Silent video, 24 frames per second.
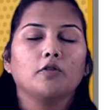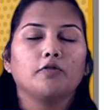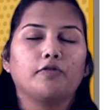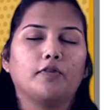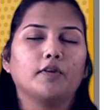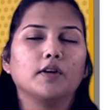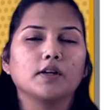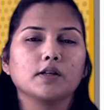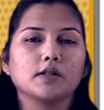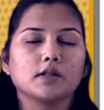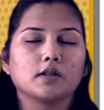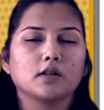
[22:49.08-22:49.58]

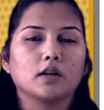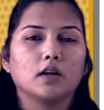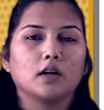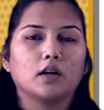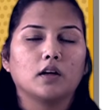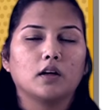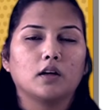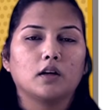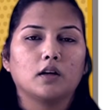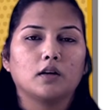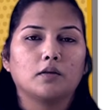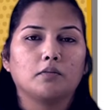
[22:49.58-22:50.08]
First,
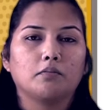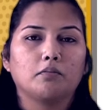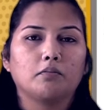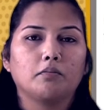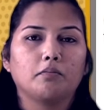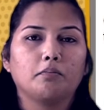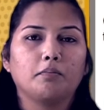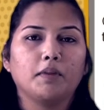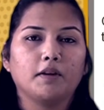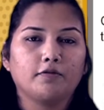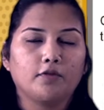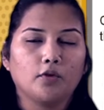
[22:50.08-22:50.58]

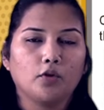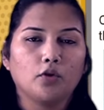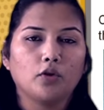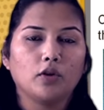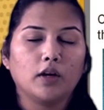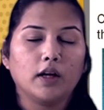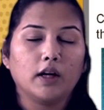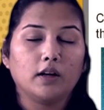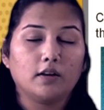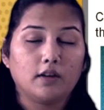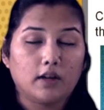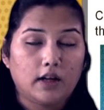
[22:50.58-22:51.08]

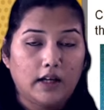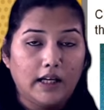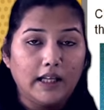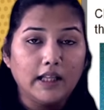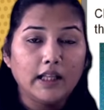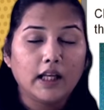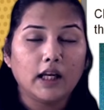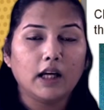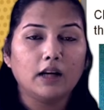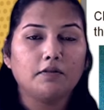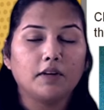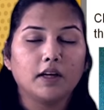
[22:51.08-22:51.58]
in
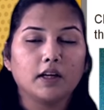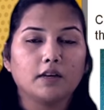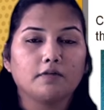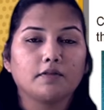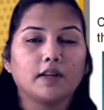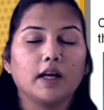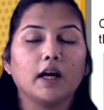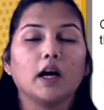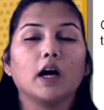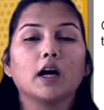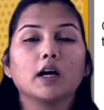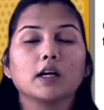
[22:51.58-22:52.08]
the event, if
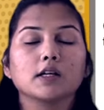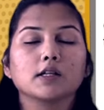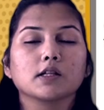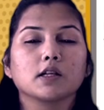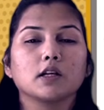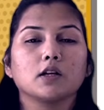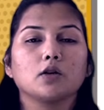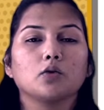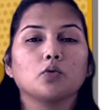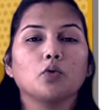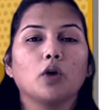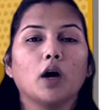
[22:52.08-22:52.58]
they
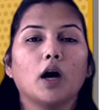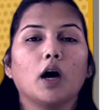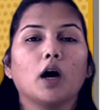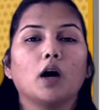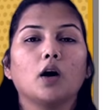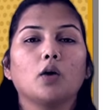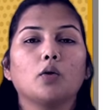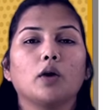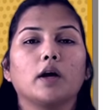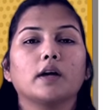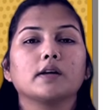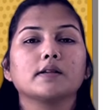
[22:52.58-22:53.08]
ask you
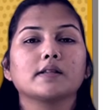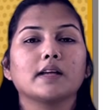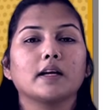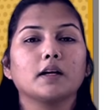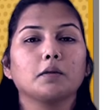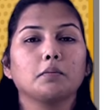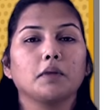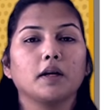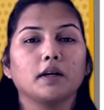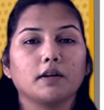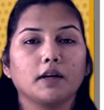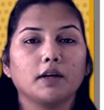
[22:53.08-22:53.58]
how are
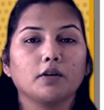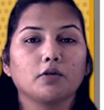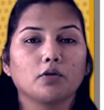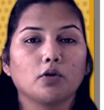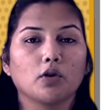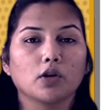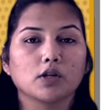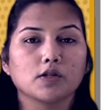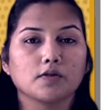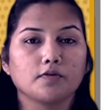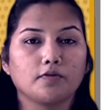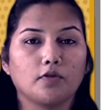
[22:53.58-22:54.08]
sedimentary
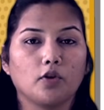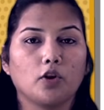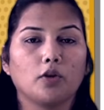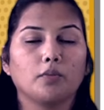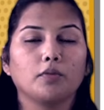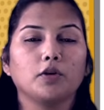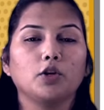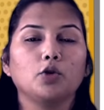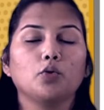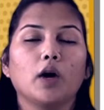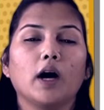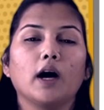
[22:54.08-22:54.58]
rocks
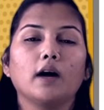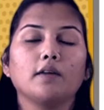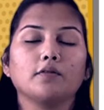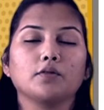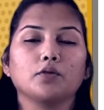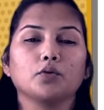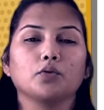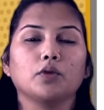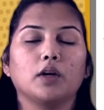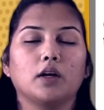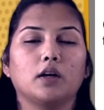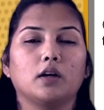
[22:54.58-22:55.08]
formed, you have
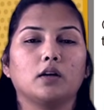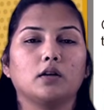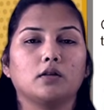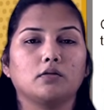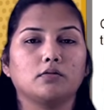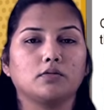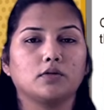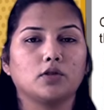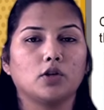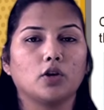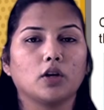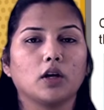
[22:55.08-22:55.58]
to
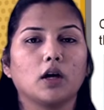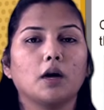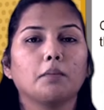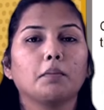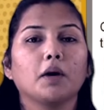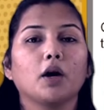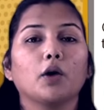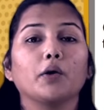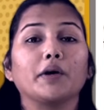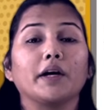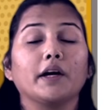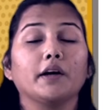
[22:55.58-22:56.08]
talk
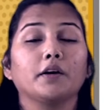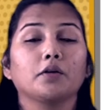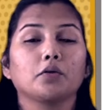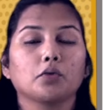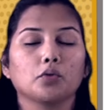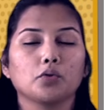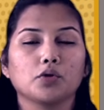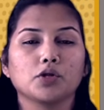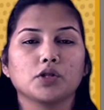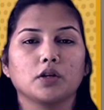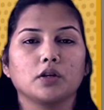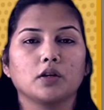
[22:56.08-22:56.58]
about
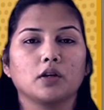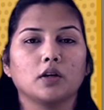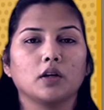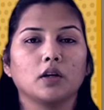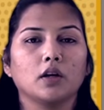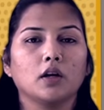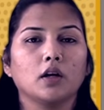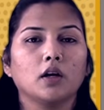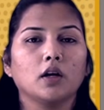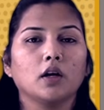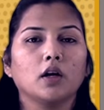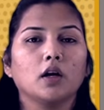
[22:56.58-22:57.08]
erosion.
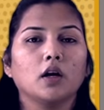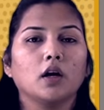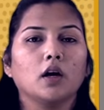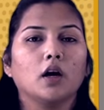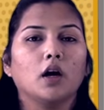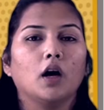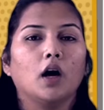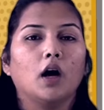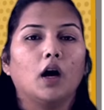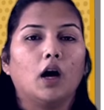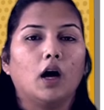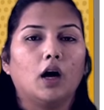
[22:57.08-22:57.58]

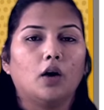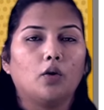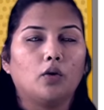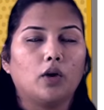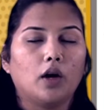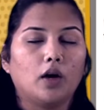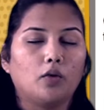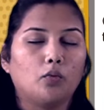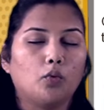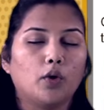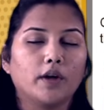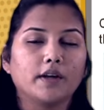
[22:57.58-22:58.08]

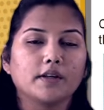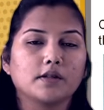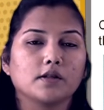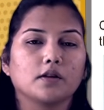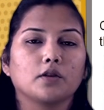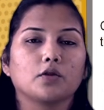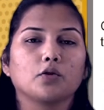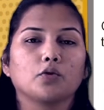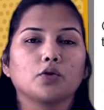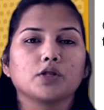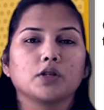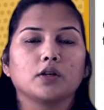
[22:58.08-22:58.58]
What is
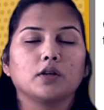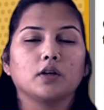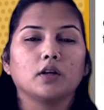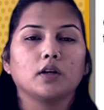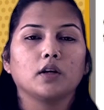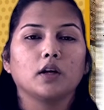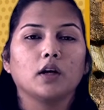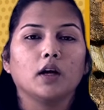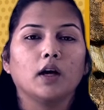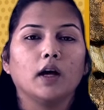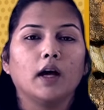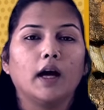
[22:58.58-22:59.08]
erosion?
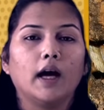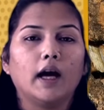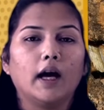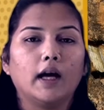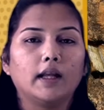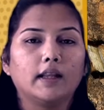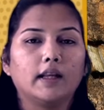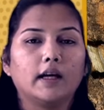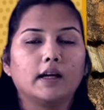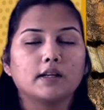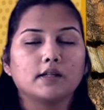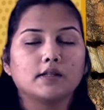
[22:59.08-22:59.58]

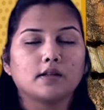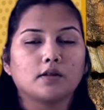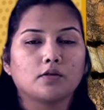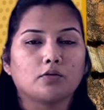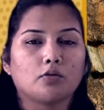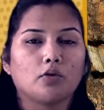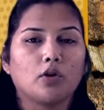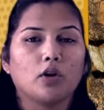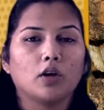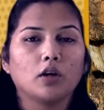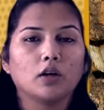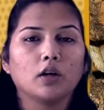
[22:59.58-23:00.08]
There is a
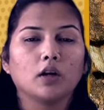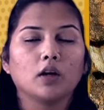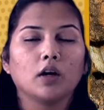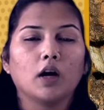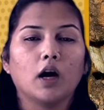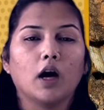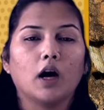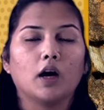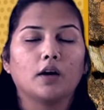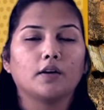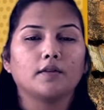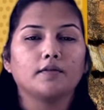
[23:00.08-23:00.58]
rock,
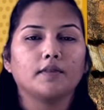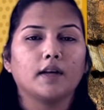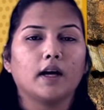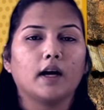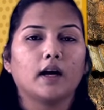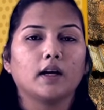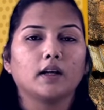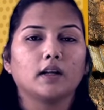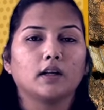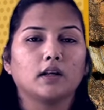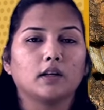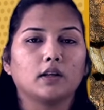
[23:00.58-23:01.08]
out of
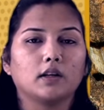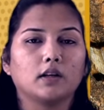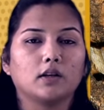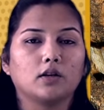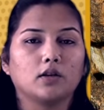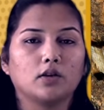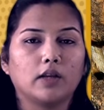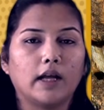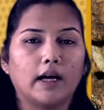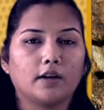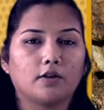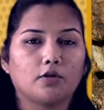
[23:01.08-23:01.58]

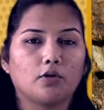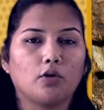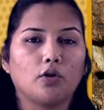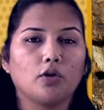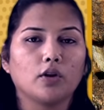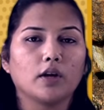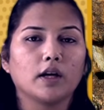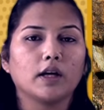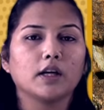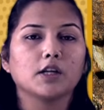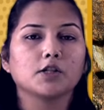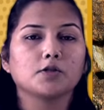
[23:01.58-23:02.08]
that
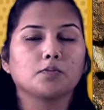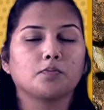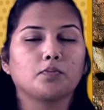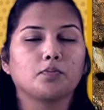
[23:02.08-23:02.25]
rock is